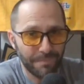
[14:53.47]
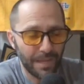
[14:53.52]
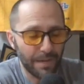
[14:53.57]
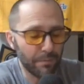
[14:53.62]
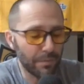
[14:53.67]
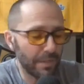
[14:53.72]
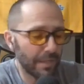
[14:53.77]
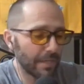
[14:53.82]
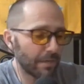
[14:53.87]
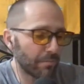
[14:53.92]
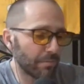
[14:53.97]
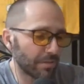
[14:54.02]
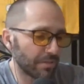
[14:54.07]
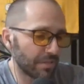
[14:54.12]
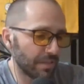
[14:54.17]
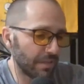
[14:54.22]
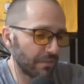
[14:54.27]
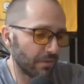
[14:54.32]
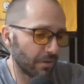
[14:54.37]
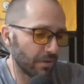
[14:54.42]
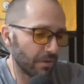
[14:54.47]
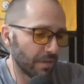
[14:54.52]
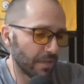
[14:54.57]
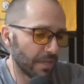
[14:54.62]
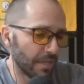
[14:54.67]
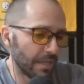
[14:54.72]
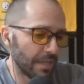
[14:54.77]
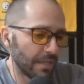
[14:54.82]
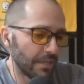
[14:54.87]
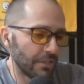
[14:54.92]
I would like a receiver.
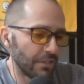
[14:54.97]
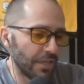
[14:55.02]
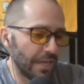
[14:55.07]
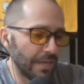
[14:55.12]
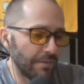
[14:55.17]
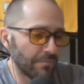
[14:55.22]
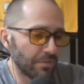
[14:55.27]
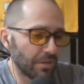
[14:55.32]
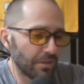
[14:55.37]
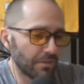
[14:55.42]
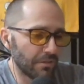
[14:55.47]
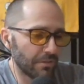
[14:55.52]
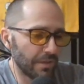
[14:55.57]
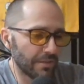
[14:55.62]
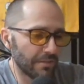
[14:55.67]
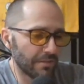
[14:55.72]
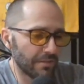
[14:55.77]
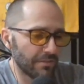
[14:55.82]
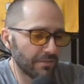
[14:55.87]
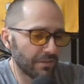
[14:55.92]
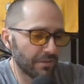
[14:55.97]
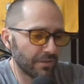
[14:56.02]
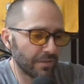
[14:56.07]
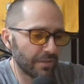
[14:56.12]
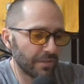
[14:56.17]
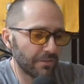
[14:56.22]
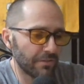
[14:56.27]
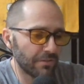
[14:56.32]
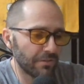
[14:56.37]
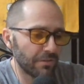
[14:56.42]
James also asked, considering
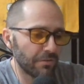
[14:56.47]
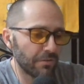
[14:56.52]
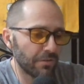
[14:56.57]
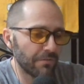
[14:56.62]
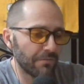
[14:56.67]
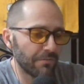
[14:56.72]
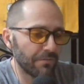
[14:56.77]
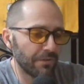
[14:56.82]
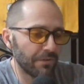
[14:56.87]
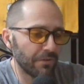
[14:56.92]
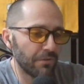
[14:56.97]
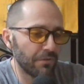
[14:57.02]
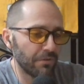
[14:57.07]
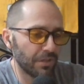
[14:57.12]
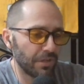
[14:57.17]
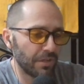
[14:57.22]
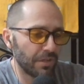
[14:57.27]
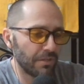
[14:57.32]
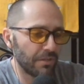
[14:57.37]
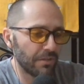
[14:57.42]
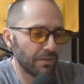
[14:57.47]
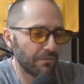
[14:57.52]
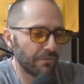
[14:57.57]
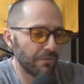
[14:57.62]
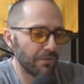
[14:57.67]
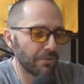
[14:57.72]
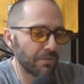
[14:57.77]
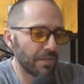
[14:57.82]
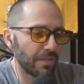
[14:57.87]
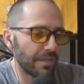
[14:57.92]
there's still confusion,
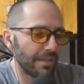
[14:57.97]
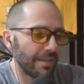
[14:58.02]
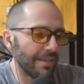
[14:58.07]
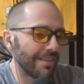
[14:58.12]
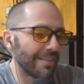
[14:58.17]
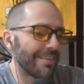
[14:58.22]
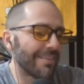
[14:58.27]
confusing